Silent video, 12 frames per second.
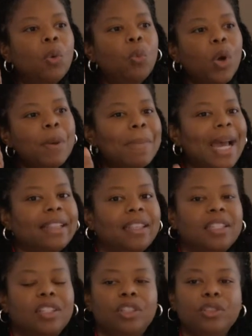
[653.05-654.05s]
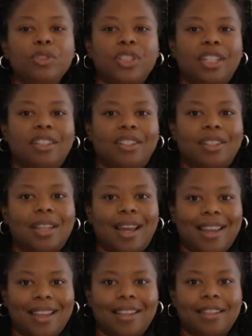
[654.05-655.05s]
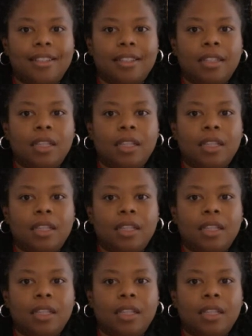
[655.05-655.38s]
what might the solution look like?